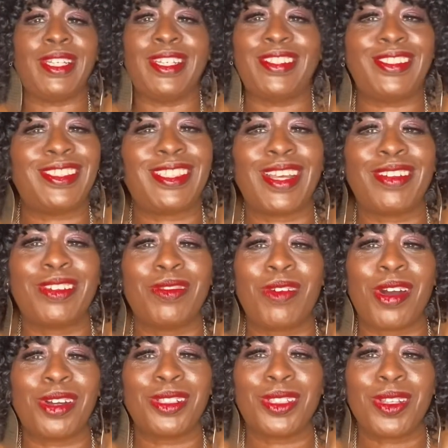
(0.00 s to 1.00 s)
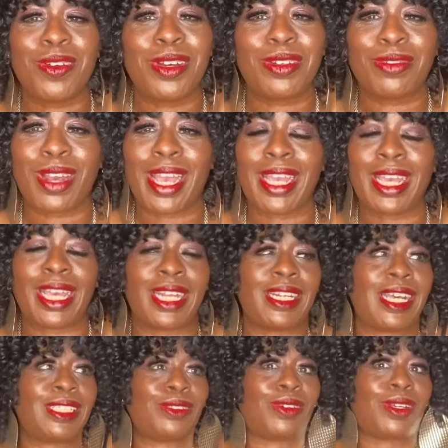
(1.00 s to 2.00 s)
Just have to walk through it, right? And
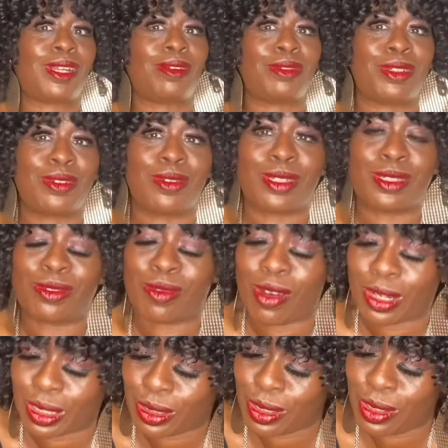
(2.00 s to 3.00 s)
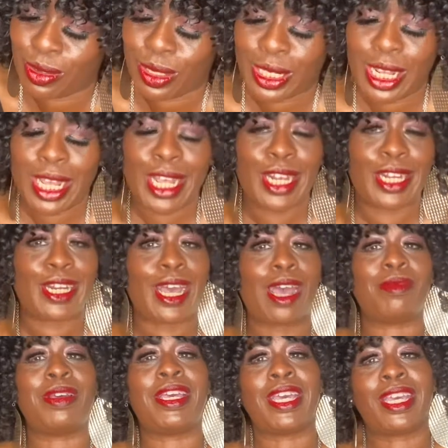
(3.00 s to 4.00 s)
that's what I'm doing, walking through it. Now,
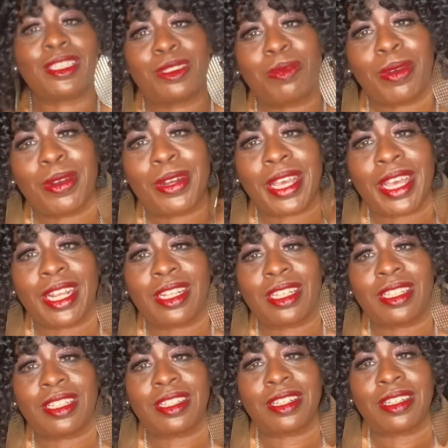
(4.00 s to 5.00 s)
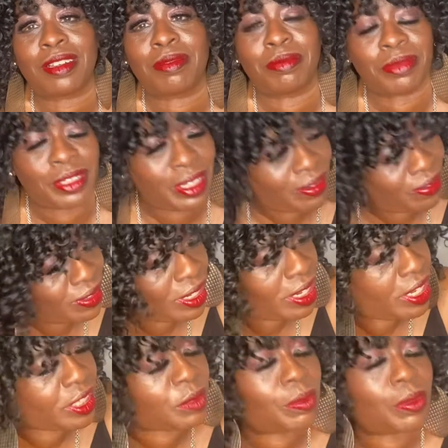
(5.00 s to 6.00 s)
I'm an expert at it. I'm definitely an
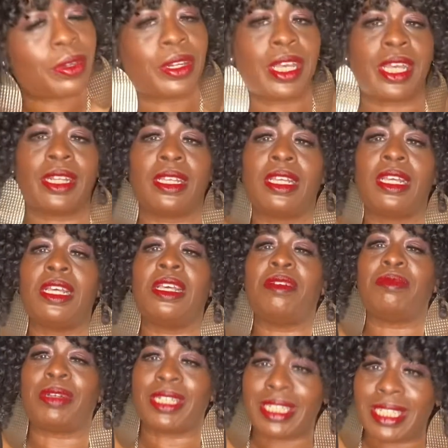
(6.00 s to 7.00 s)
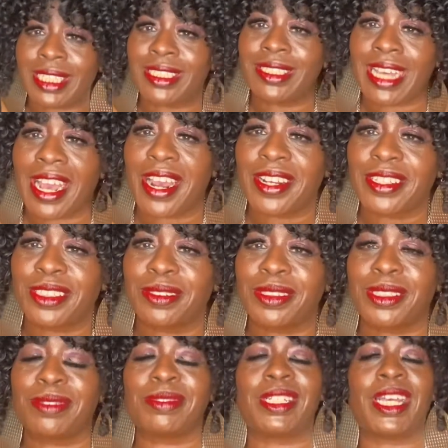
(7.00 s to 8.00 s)
expert at it. But it gets tiresome
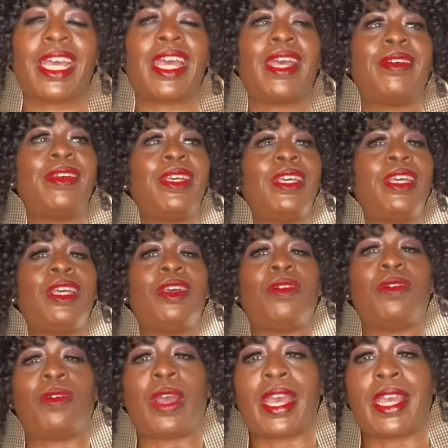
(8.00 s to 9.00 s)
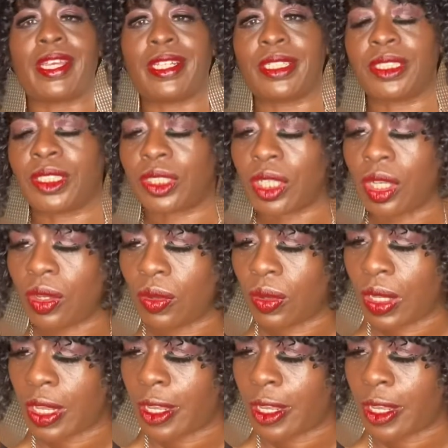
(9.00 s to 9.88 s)
sometimes, right? So,